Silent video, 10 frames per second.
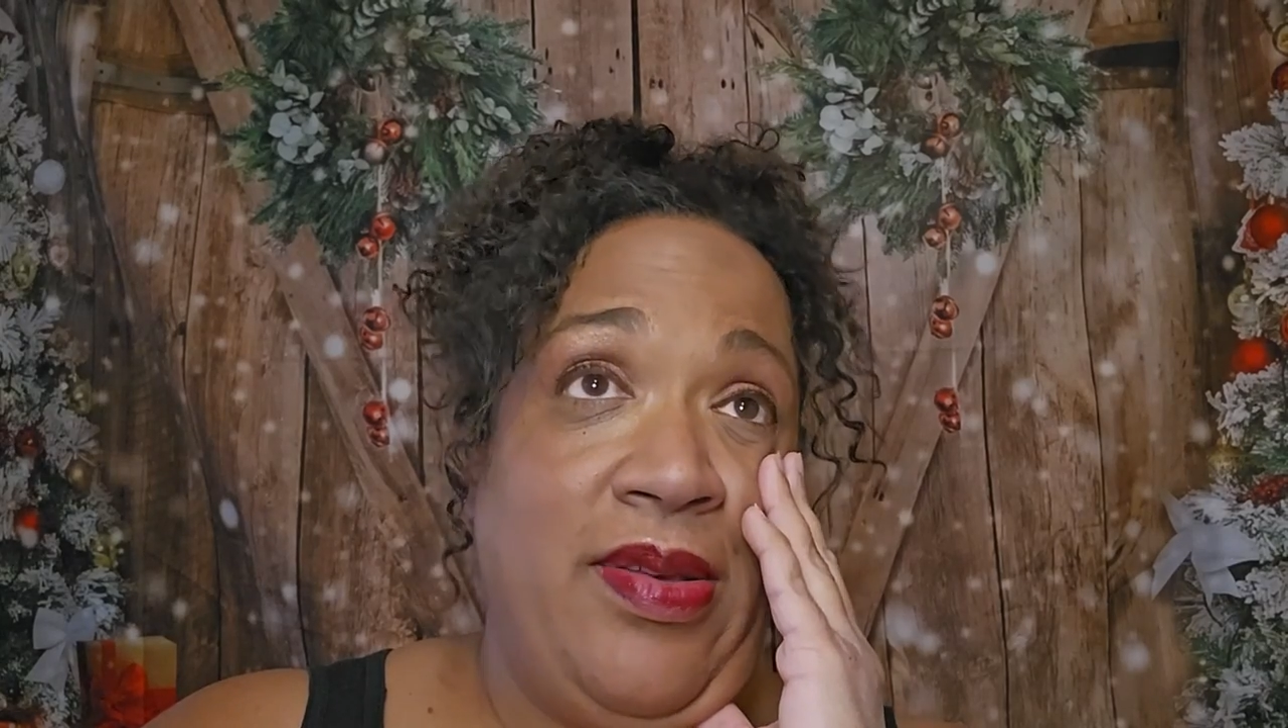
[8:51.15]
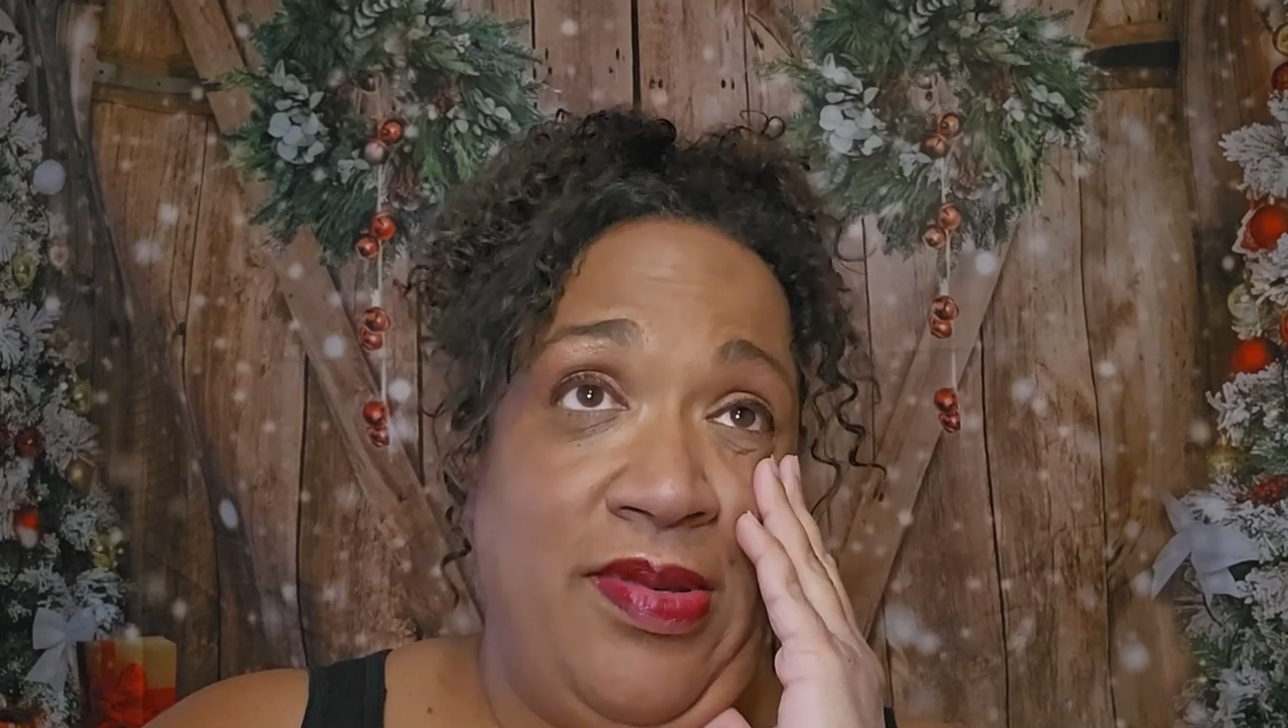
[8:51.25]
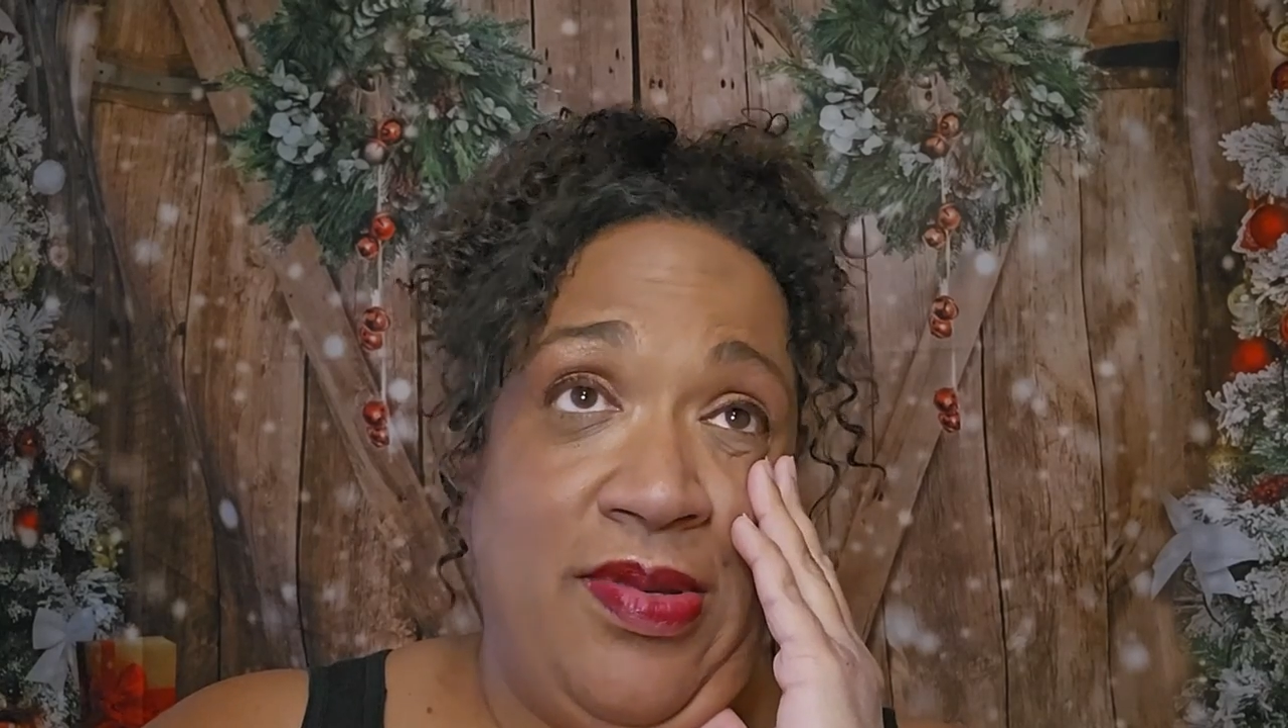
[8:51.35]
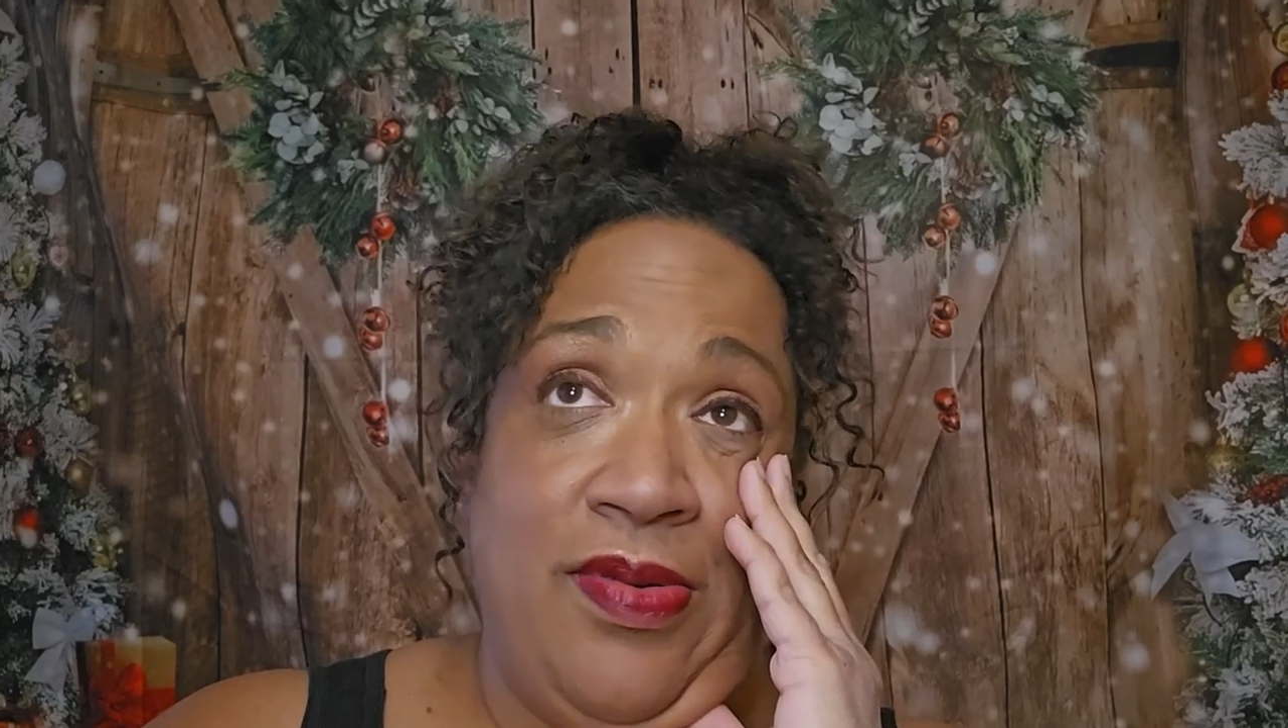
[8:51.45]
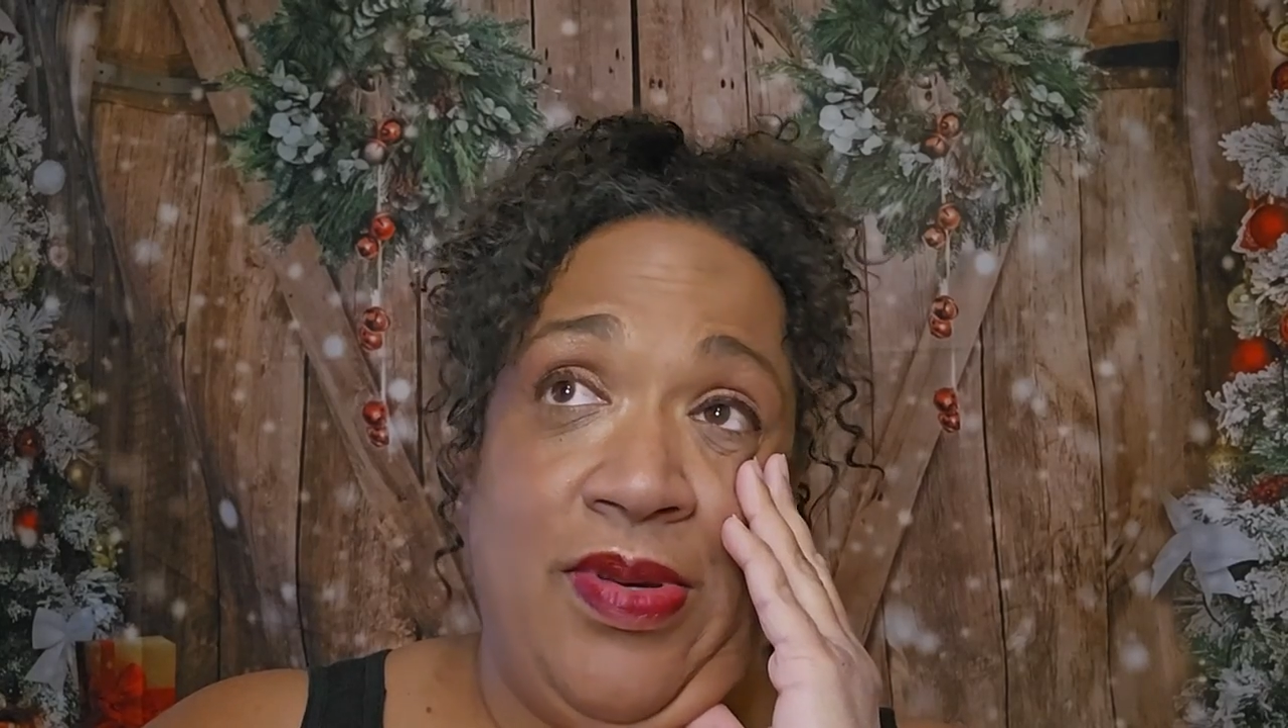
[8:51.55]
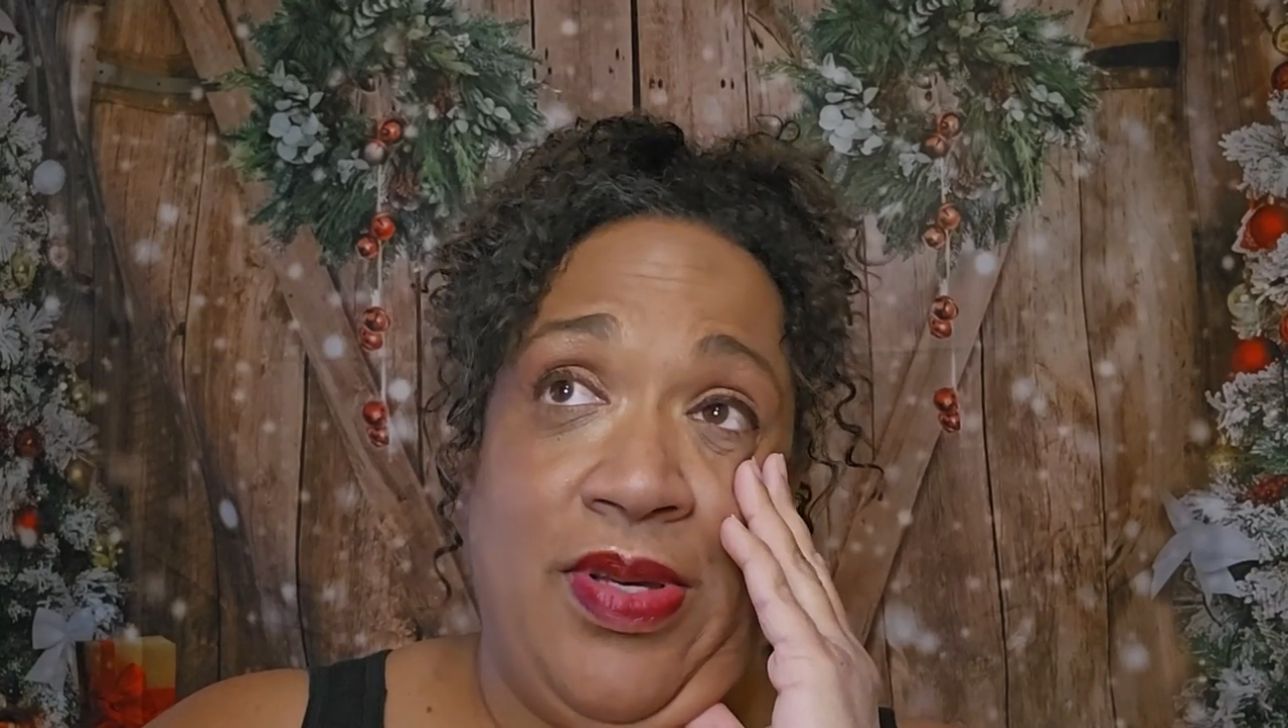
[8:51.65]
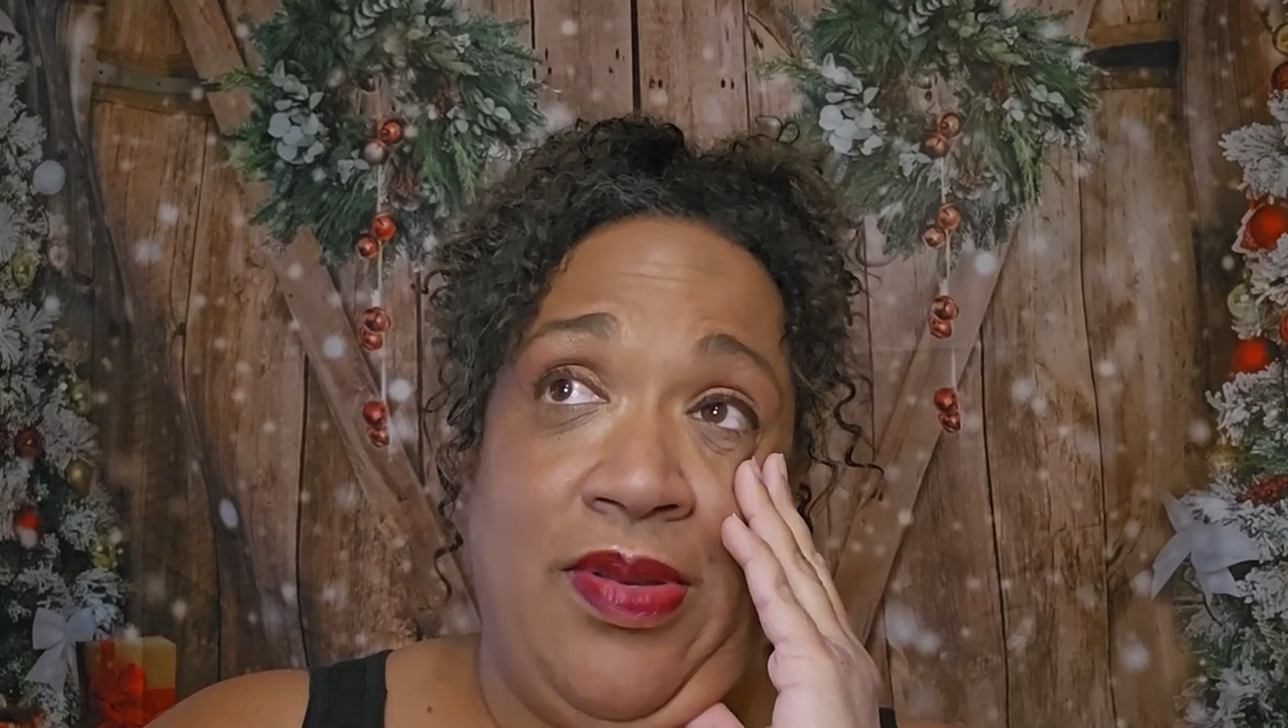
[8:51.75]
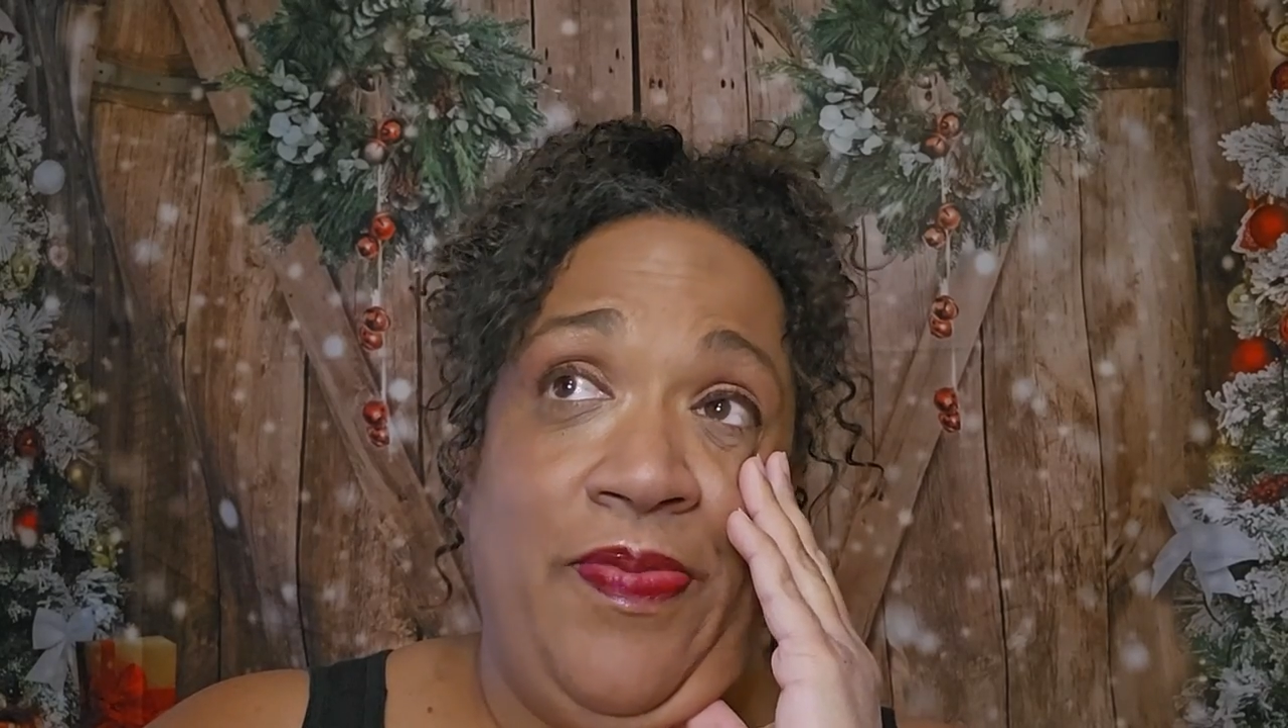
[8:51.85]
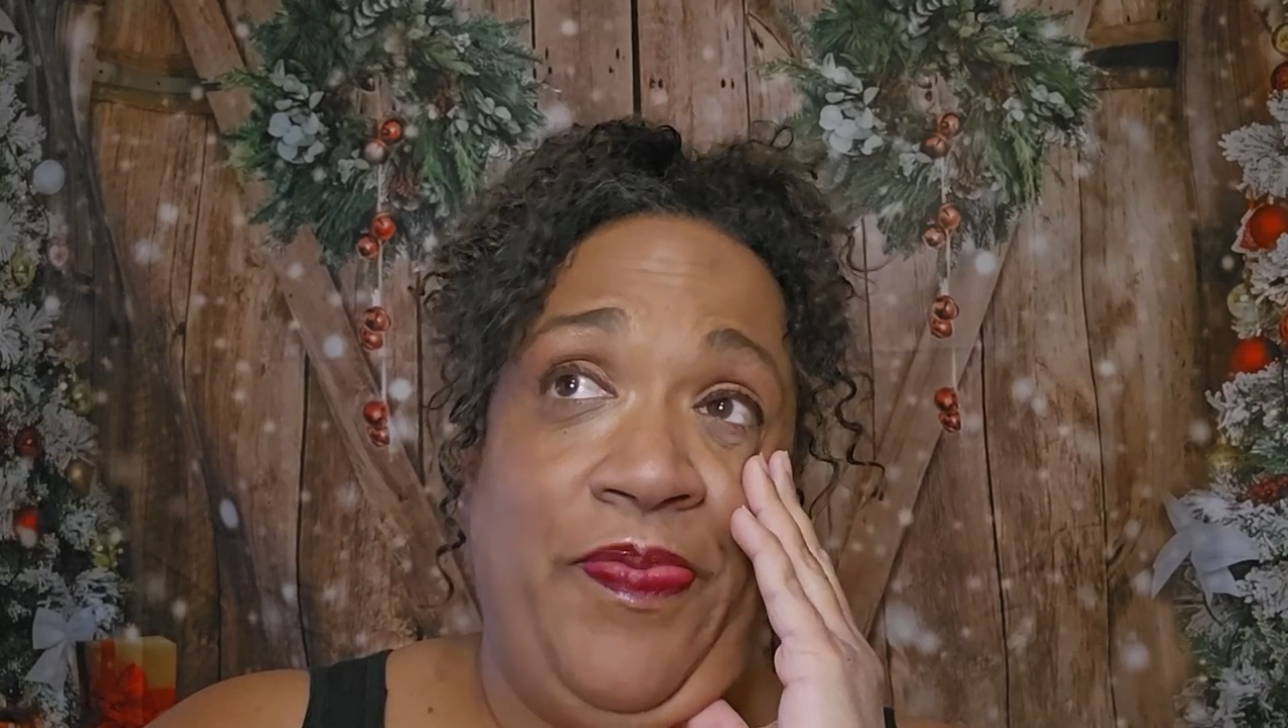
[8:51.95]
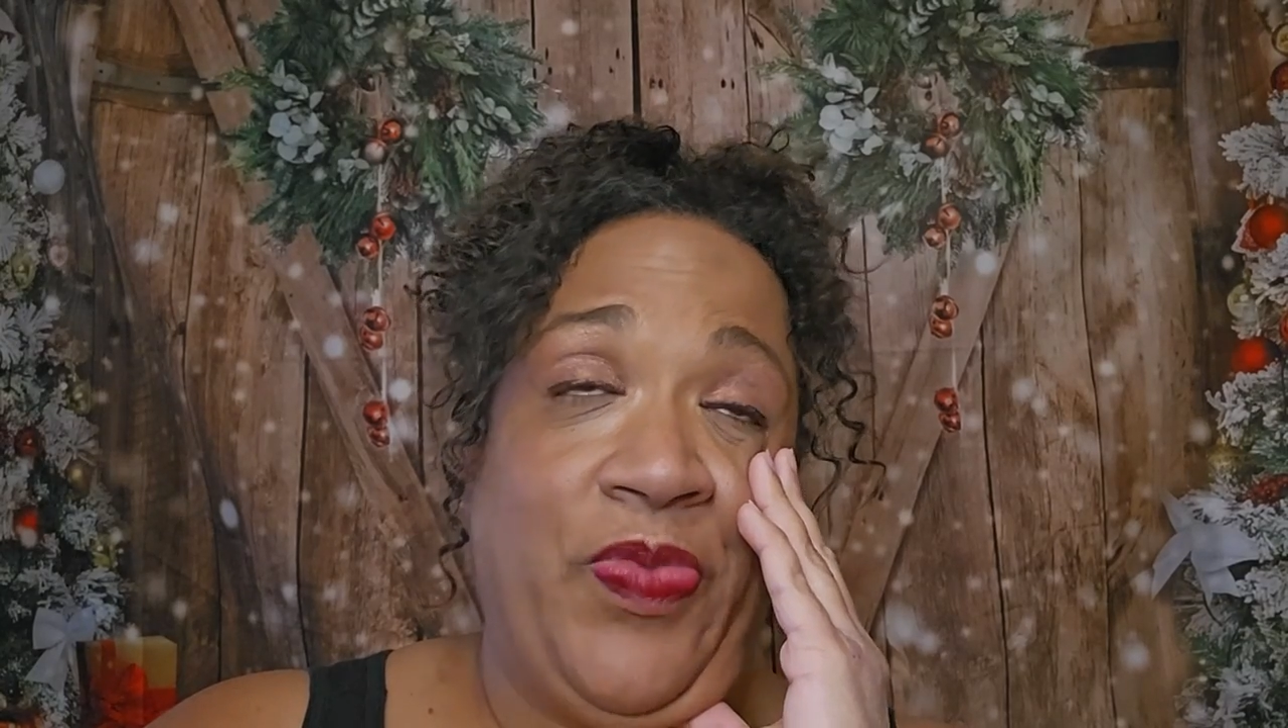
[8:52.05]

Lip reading: is so good.